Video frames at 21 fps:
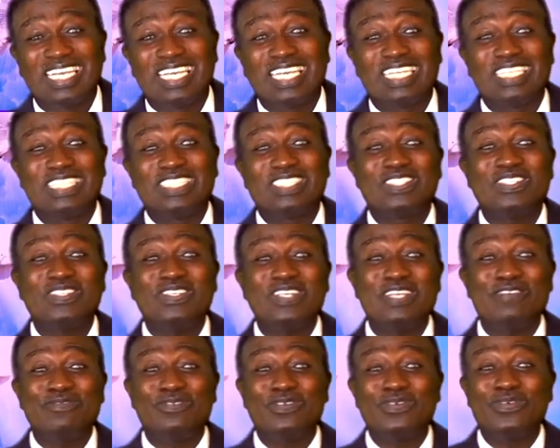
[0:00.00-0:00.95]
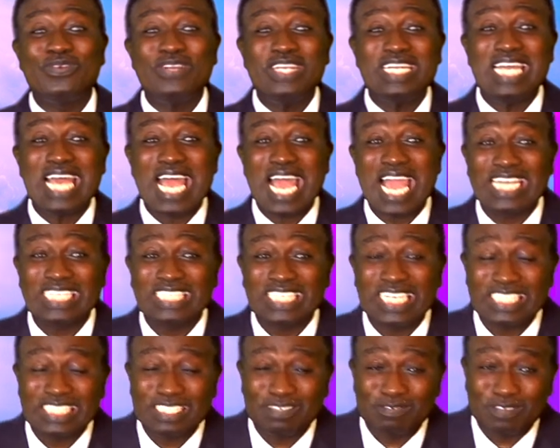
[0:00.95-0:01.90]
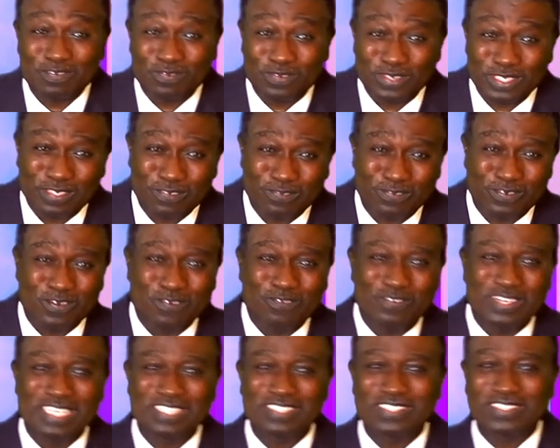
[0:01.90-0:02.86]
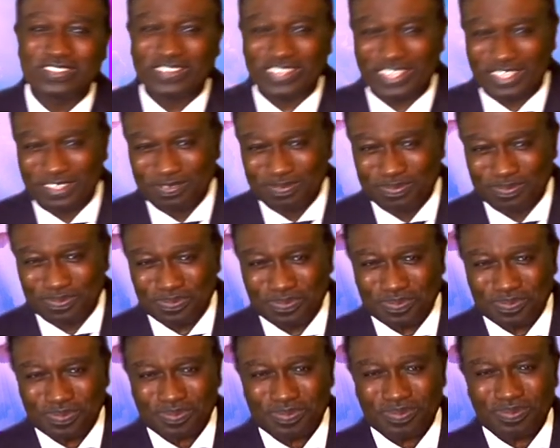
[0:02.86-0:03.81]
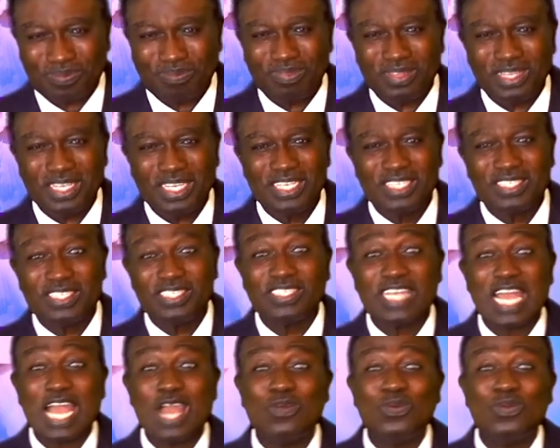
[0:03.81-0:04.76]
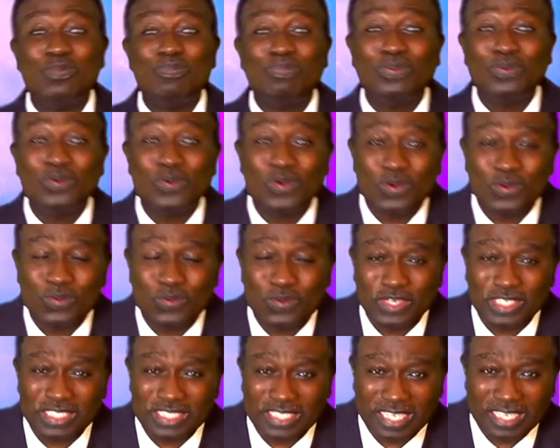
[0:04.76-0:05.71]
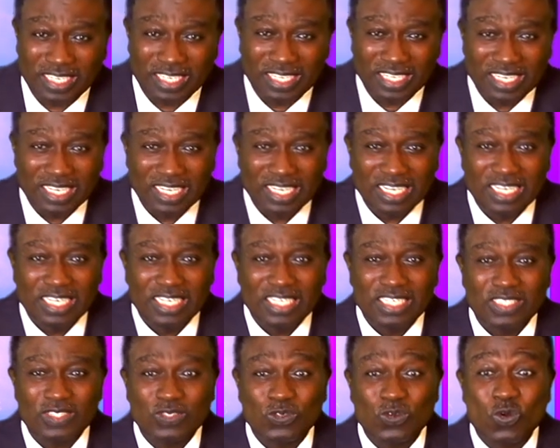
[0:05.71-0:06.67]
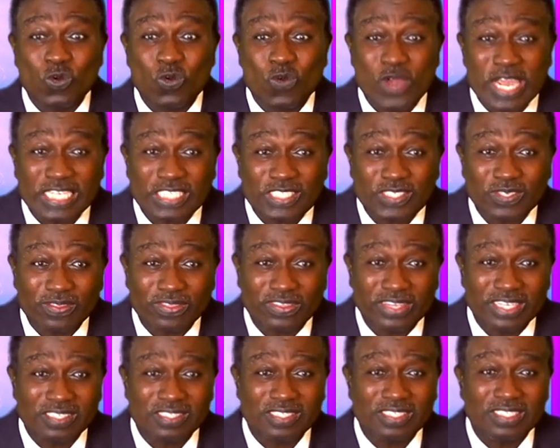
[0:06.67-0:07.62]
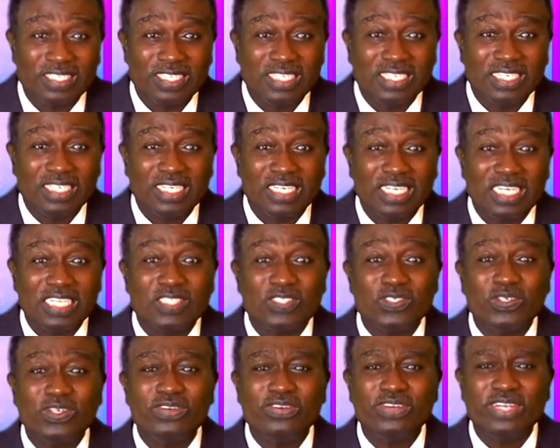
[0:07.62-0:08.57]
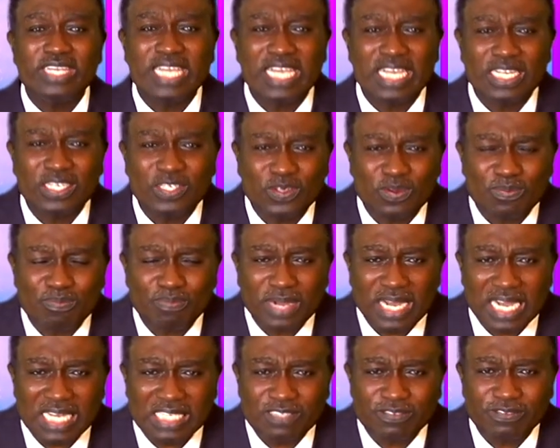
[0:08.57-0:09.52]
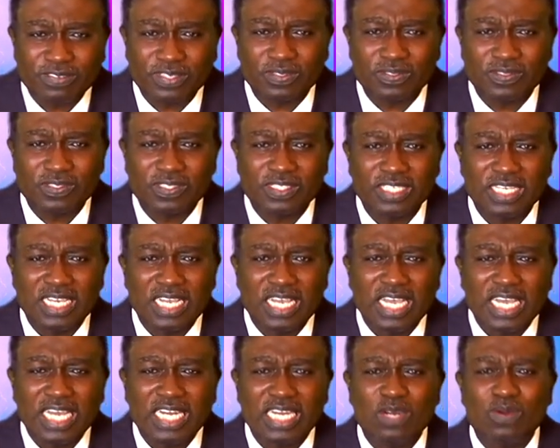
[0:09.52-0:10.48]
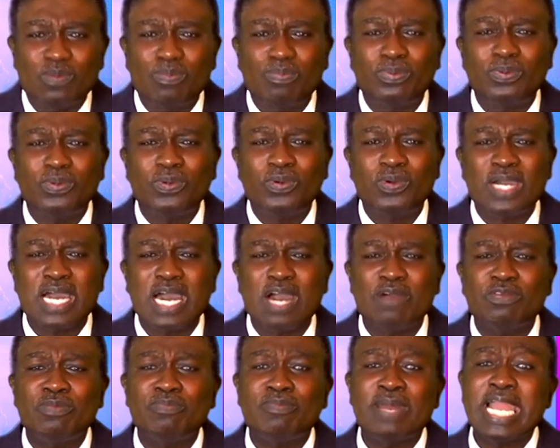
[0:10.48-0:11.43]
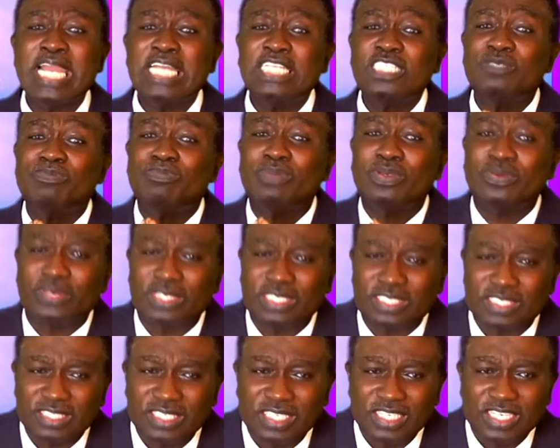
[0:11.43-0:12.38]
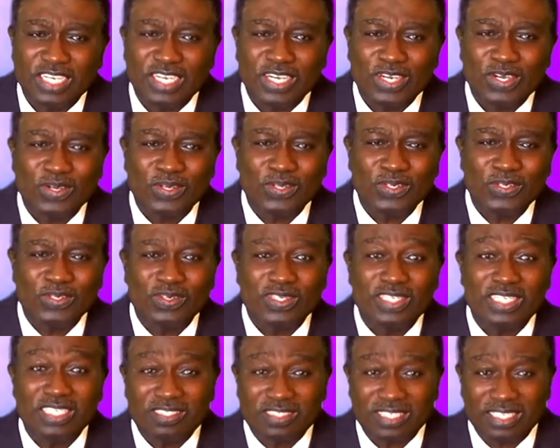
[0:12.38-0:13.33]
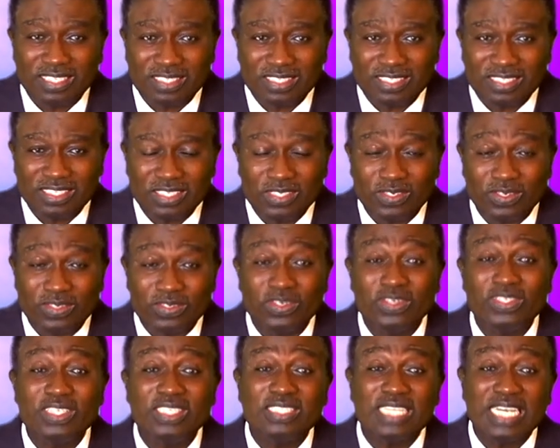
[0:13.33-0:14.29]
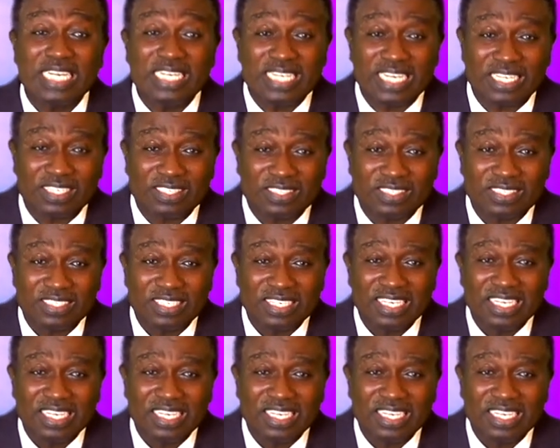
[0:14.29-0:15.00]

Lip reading: And so if you read Isaiah chapter 44 verse 3, it says, "I will pour water to quench your thirst and to irrigate your parched fields, and I will pour out my spirit on your descendants.